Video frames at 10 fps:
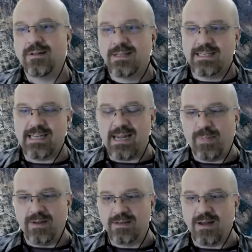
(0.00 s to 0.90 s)

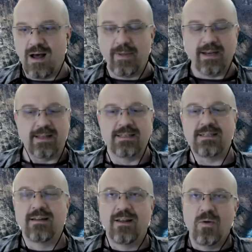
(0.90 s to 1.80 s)
sapiens,
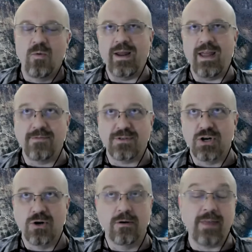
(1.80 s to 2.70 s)
hominids, we have
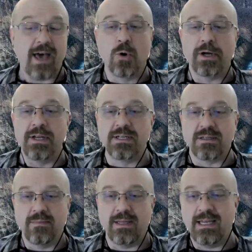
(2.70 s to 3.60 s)
turned that
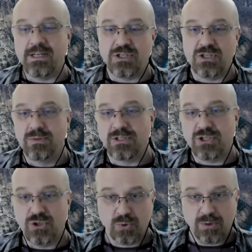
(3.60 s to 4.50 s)
organism into a
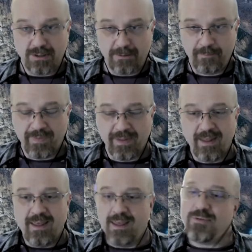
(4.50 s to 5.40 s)
tool.
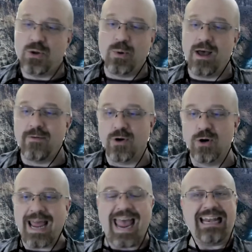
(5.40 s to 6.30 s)
If you have
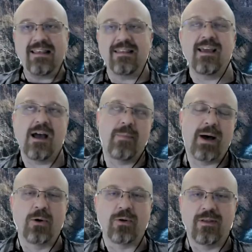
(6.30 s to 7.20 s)
heard anything
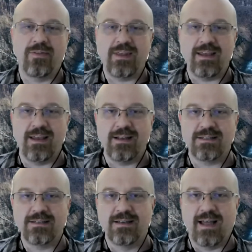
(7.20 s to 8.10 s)
about the
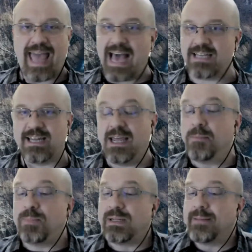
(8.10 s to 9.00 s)
assay
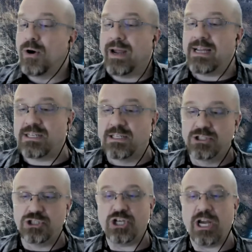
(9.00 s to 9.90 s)
polymerase
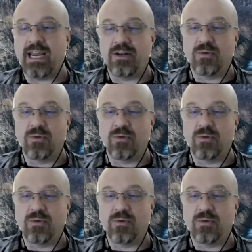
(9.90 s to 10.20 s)
chain